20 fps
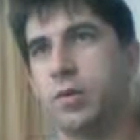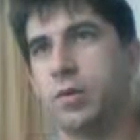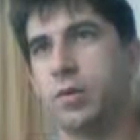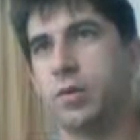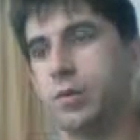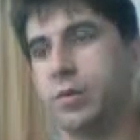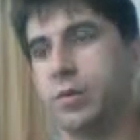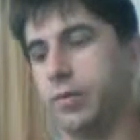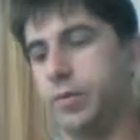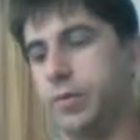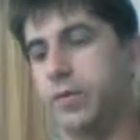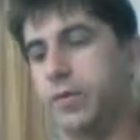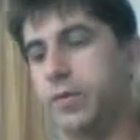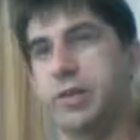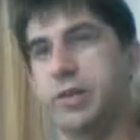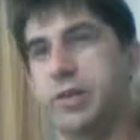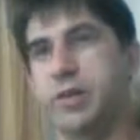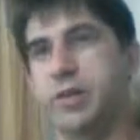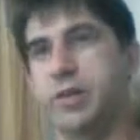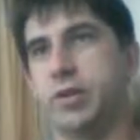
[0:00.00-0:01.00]

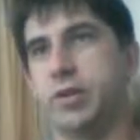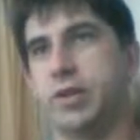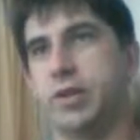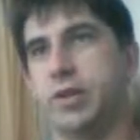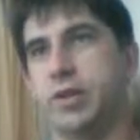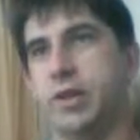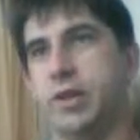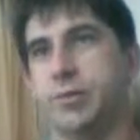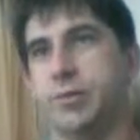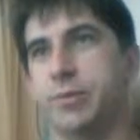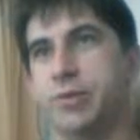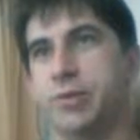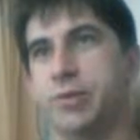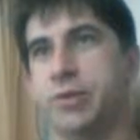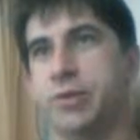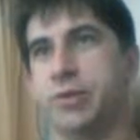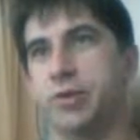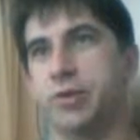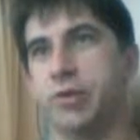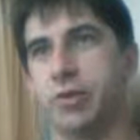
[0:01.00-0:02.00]
rotation times
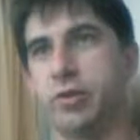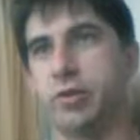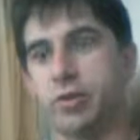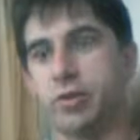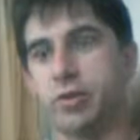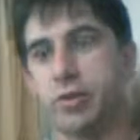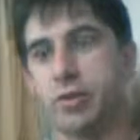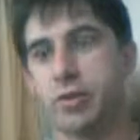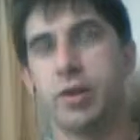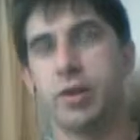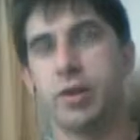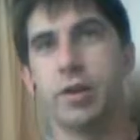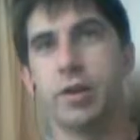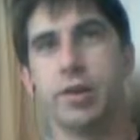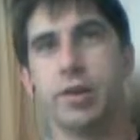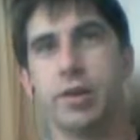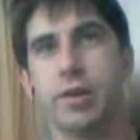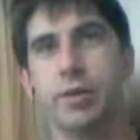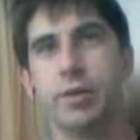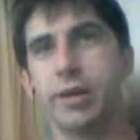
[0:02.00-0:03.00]
rotation.
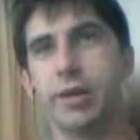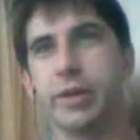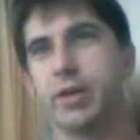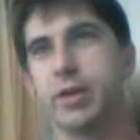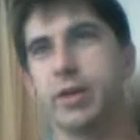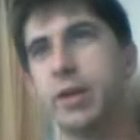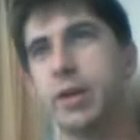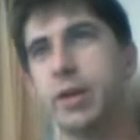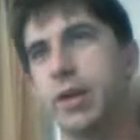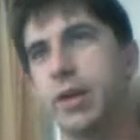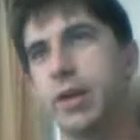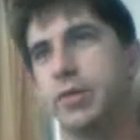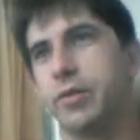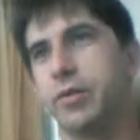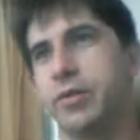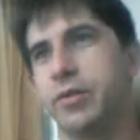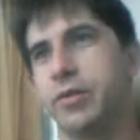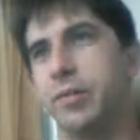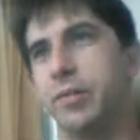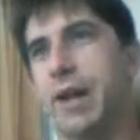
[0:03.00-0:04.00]
There we go. I know there's a
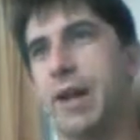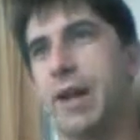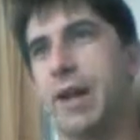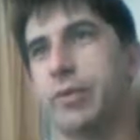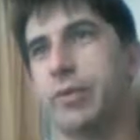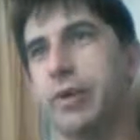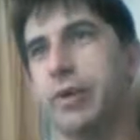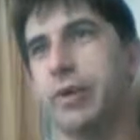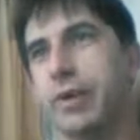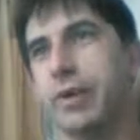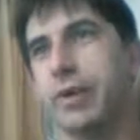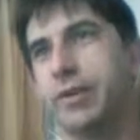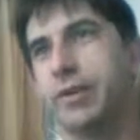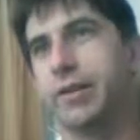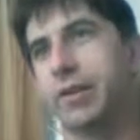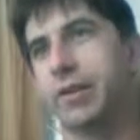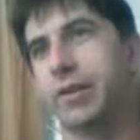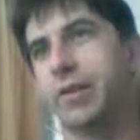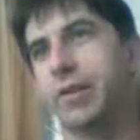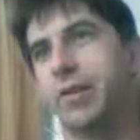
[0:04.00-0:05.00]
math way to handle
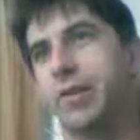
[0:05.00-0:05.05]
this.